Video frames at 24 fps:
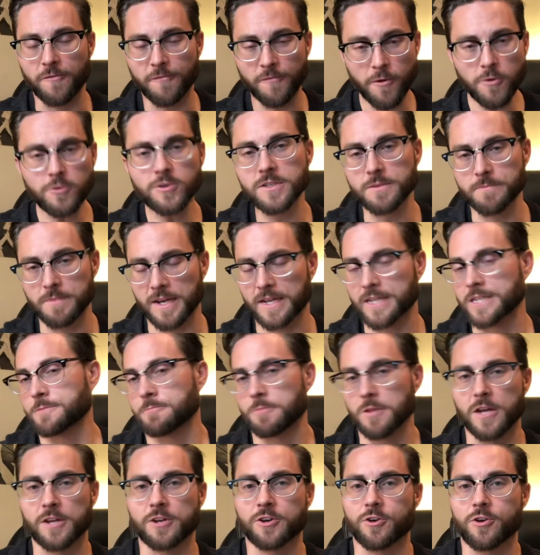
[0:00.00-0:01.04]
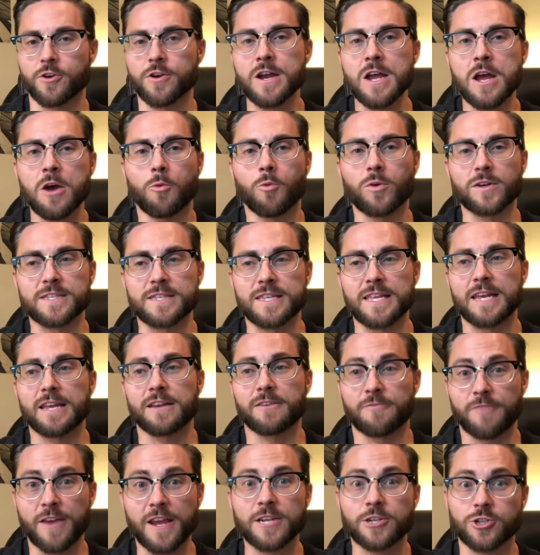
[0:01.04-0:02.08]
first biggest blunder was the
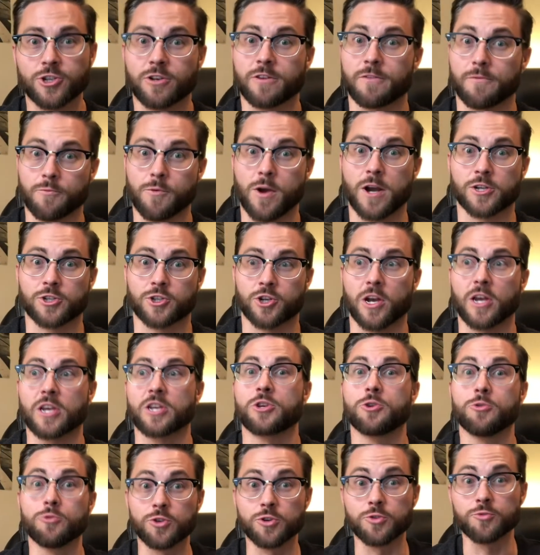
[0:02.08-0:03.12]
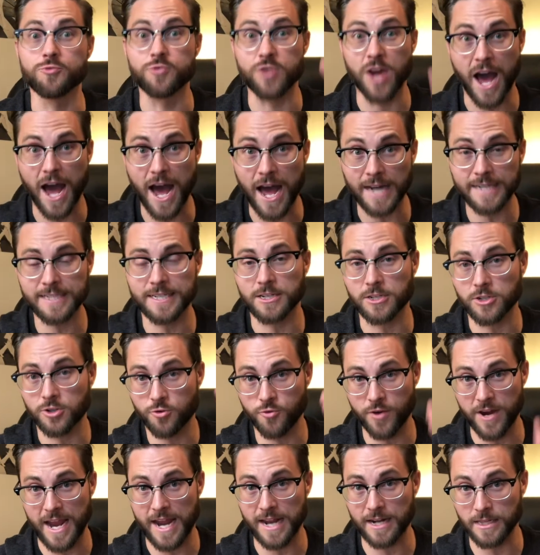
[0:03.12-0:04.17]
invasion of Russia. You do not
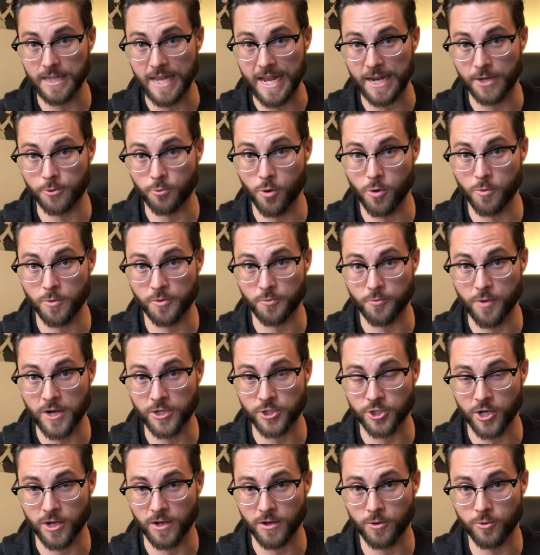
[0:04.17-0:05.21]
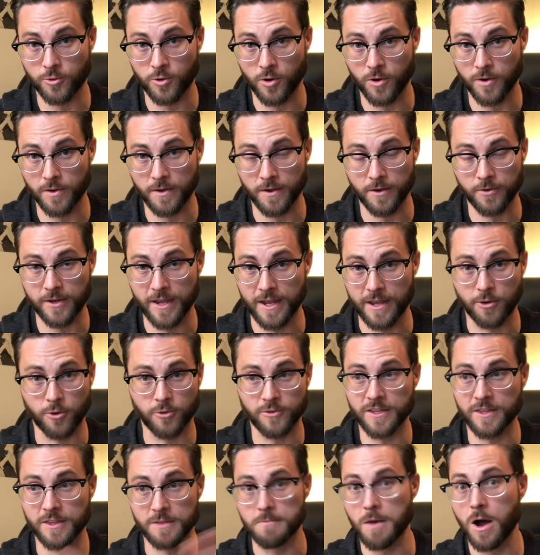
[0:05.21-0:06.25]
create a land war with Russia. Okay, okay,
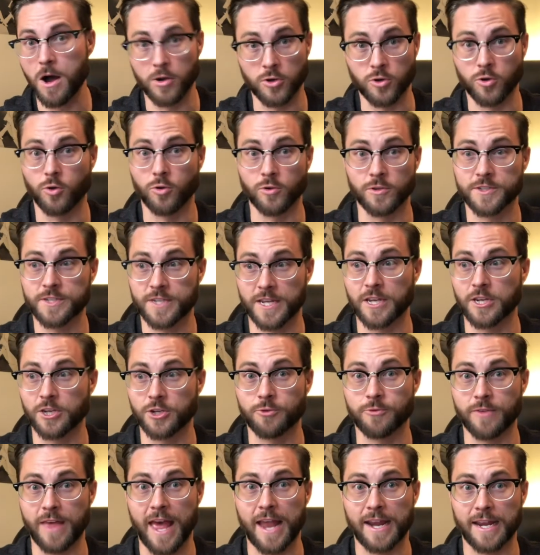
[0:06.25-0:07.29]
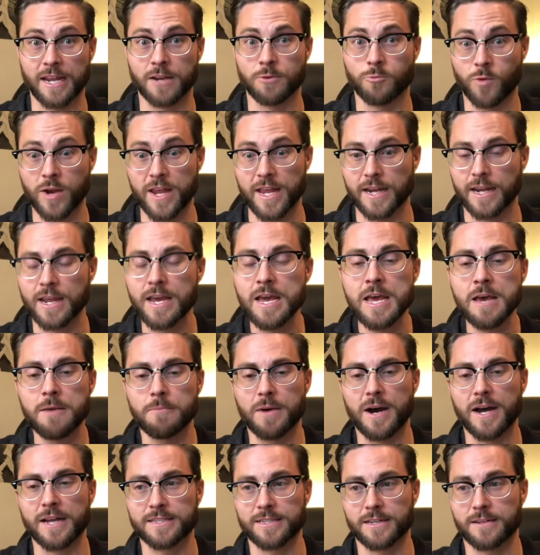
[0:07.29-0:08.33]
only the Mongols can do that and win.
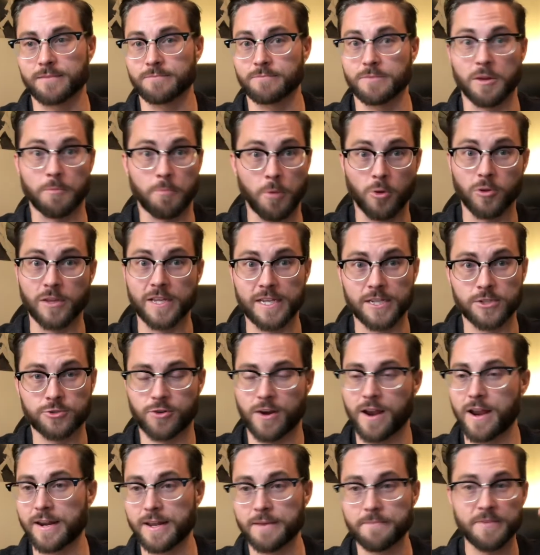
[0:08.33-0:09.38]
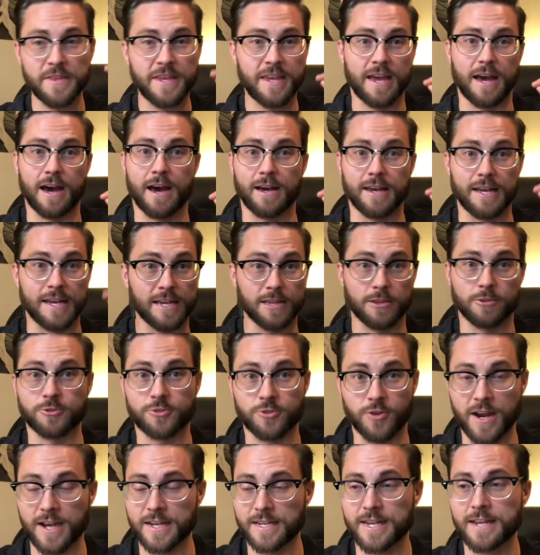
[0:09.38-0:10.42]
But uh, Napoleon tried it, uh, Hitler
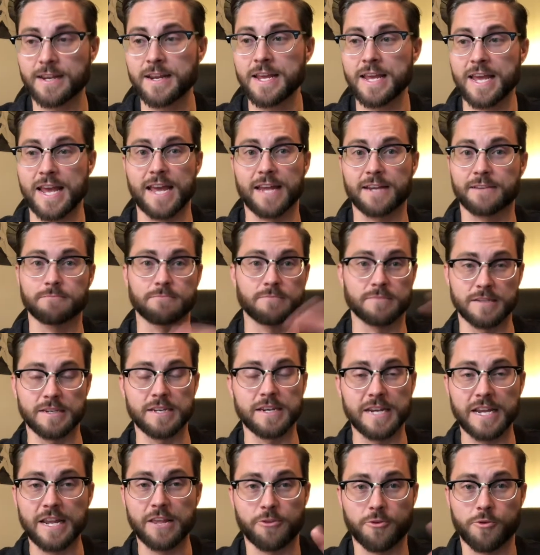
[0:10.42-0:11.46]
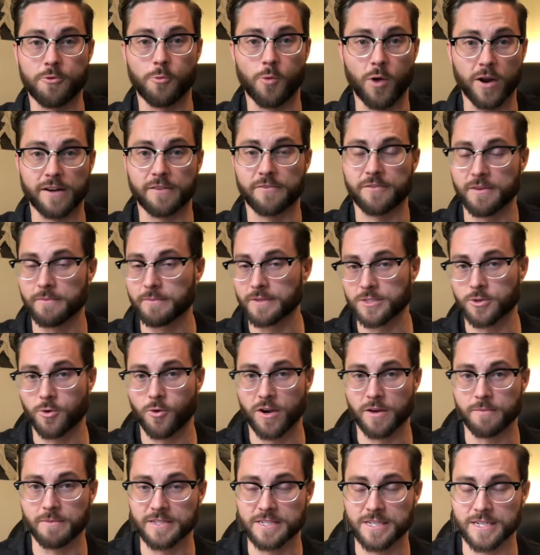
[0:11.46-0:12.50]
tried it, and neither one of them is
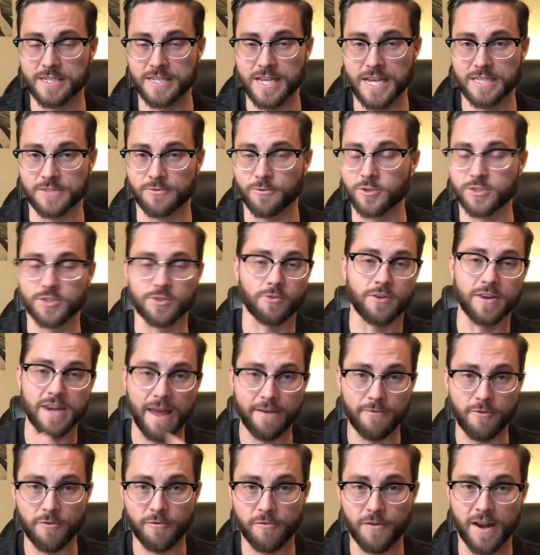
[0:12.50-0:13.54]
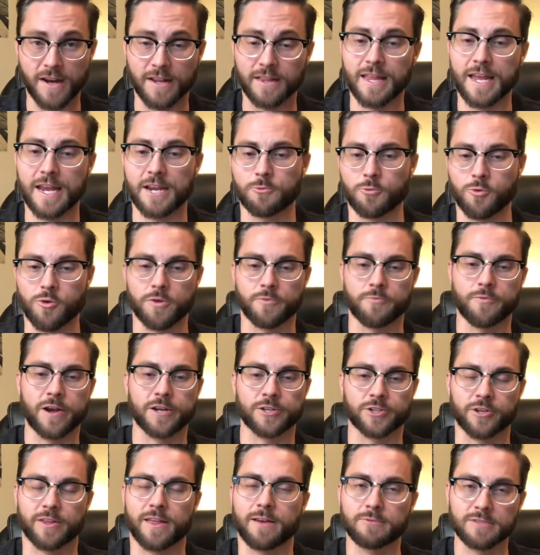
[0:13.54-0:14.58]
going to be successful. So never fight a land war in
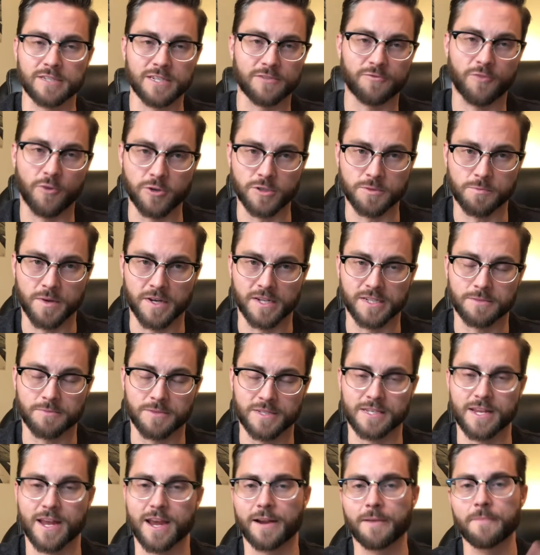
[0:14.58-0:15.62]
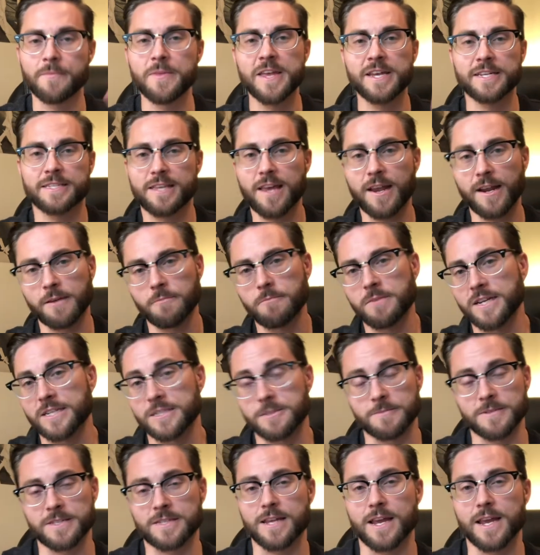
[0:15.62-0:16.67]
Russia. That was his first biggest mistake. Second
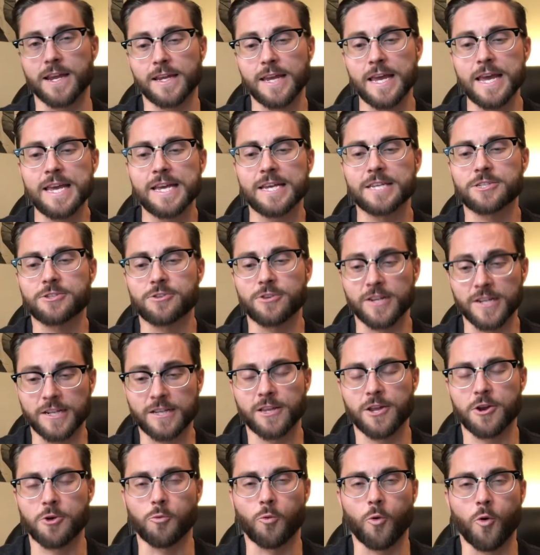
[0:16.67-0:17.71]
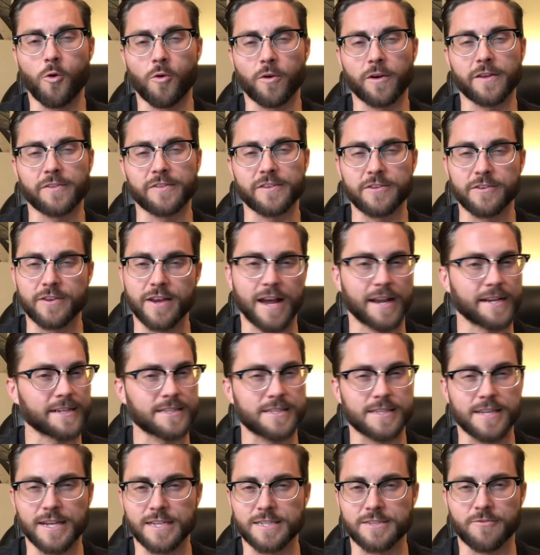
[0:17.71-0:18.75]
biggest mistake is to declare war on the United
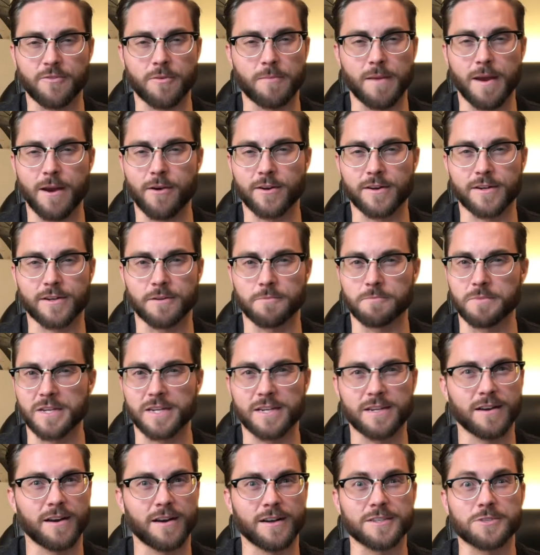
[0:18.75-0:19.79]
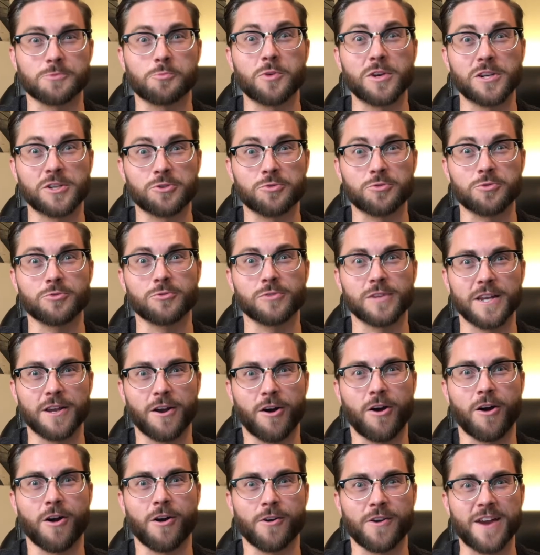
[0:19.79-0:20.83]
States of America because we truly
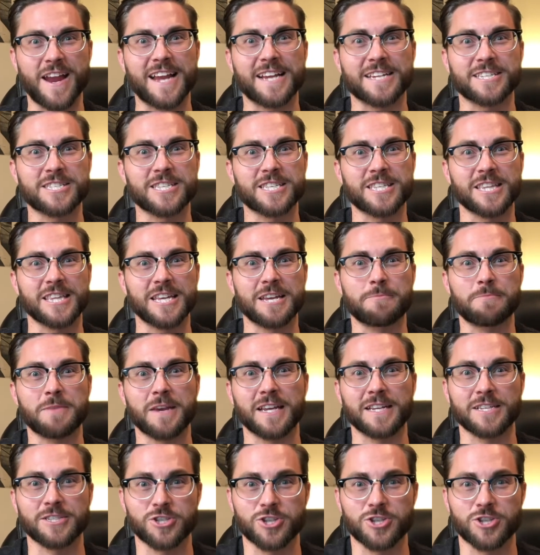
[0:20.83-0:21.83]
are a sleeping